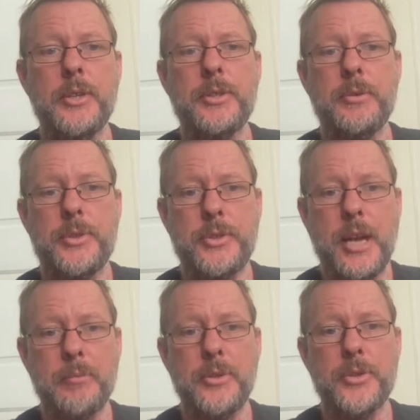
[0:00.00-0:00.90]
to
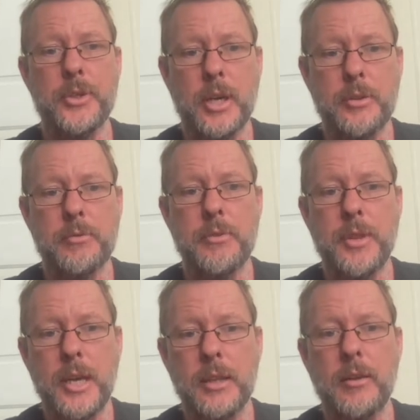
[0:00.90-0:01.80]
establish and go through
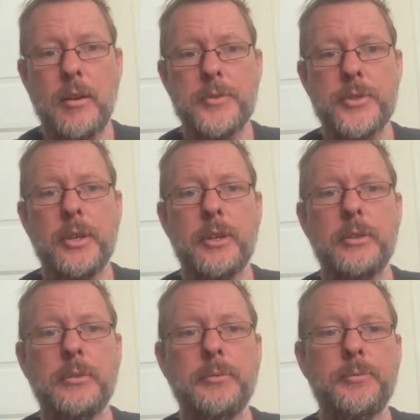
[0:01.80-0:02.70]
their life
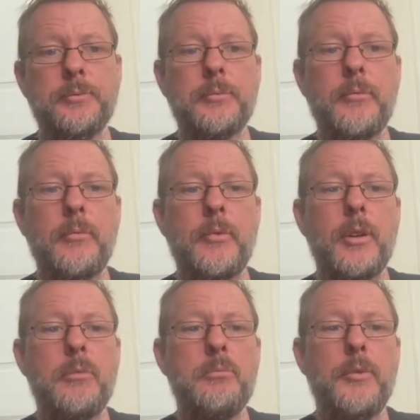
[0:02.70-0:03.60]
cycle
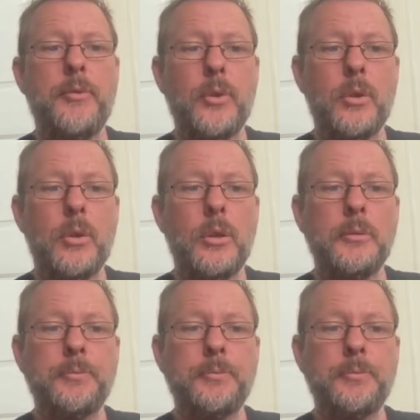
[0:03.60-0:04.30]
before